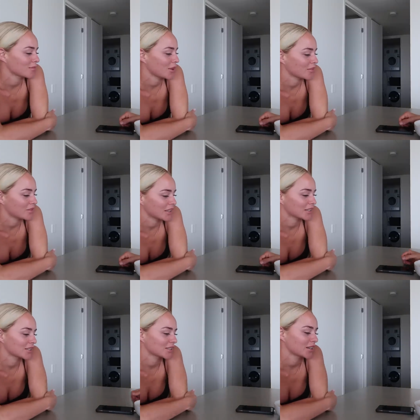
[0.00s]

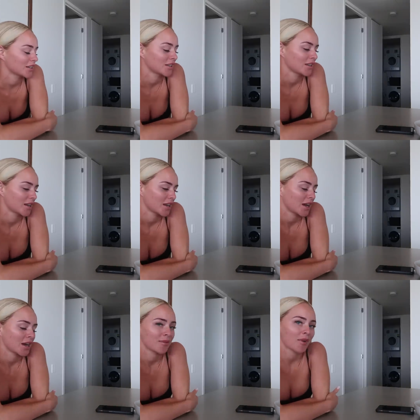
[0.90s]
Perfect.
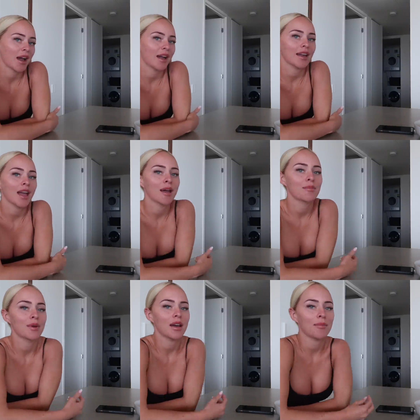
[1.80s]
I
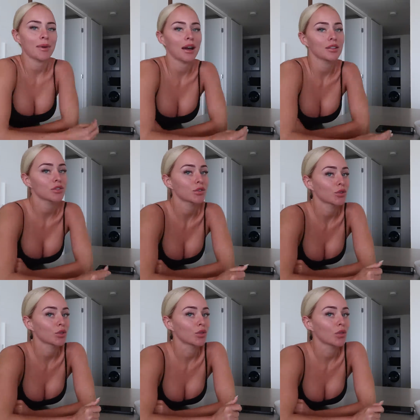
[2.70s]
am about to
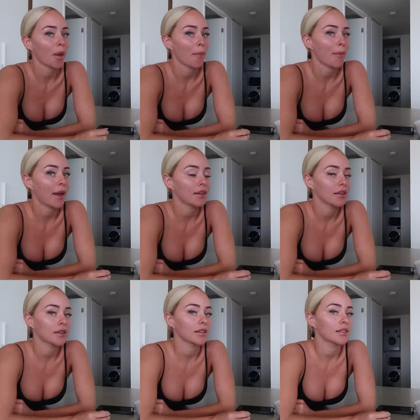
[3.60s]

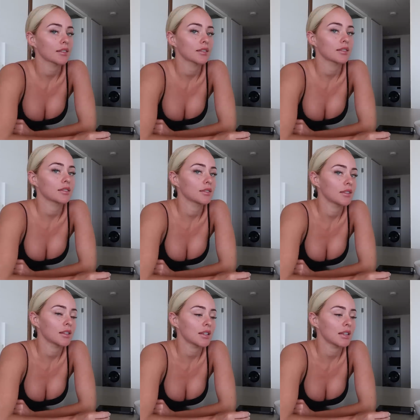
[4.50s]
make
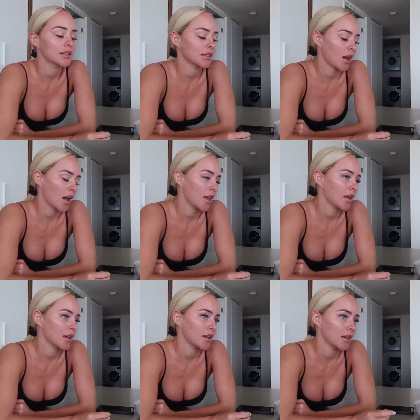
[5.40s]
Natisse and
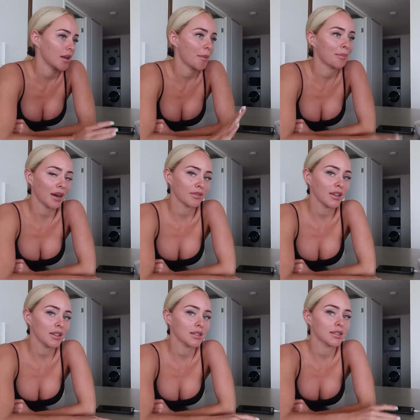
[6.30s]
I
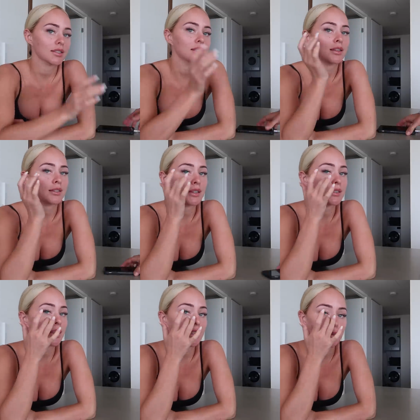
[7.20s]
breakfast.
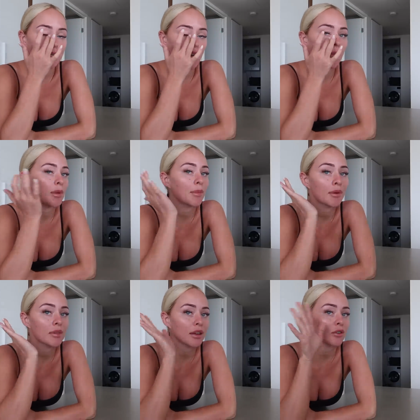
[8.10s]
Natisse has been helping me
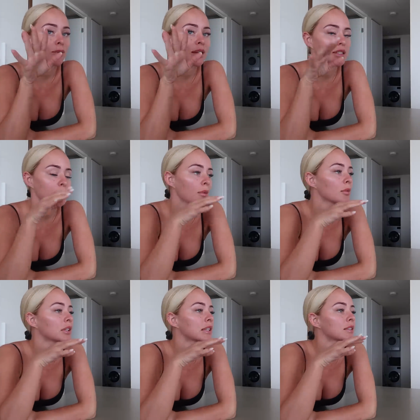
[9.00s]
with all my Depop
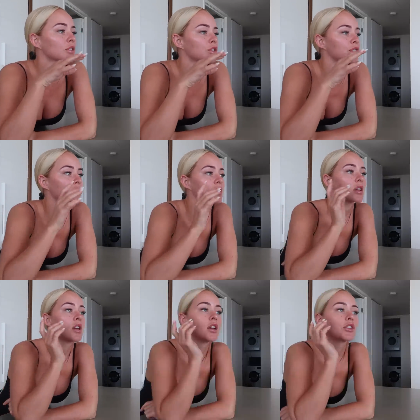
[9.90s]
orders, so she just
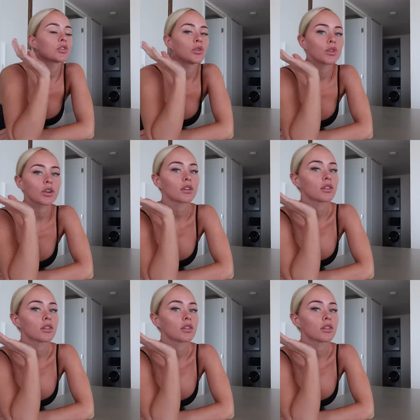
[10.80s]
took